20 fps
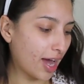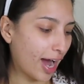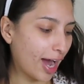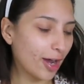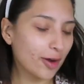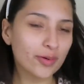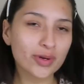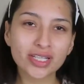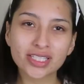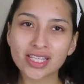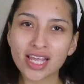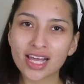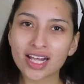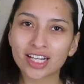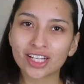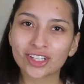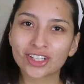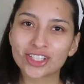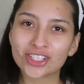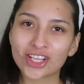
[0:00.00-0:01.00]
I always say
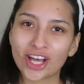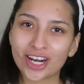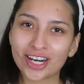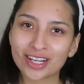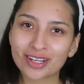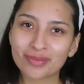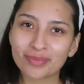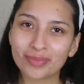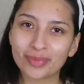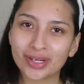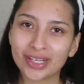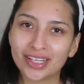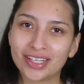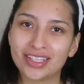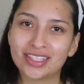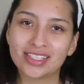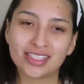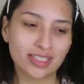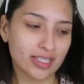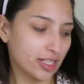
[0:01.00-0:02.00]
Clarisonic, but
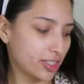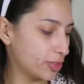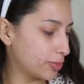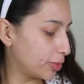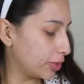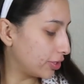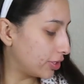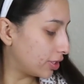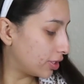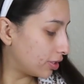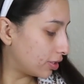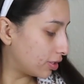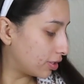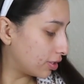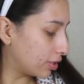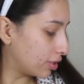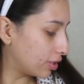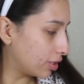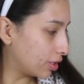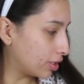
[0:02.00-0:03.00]
it's Touch Beauty,
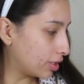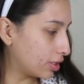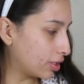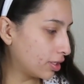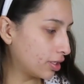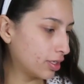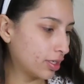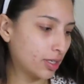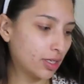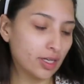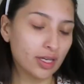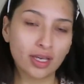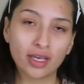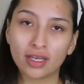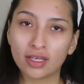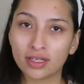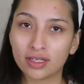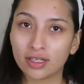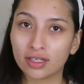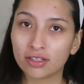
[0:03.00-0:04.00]

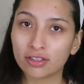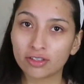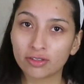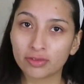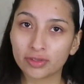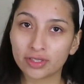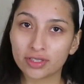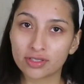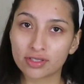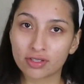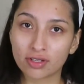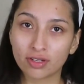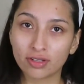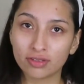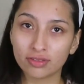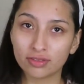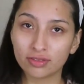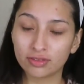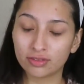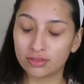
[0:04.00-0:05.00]
and I don't know what these are
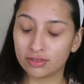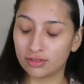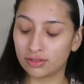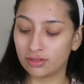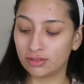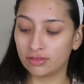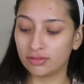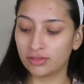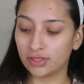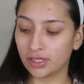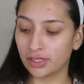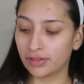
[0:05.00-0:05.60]
called, so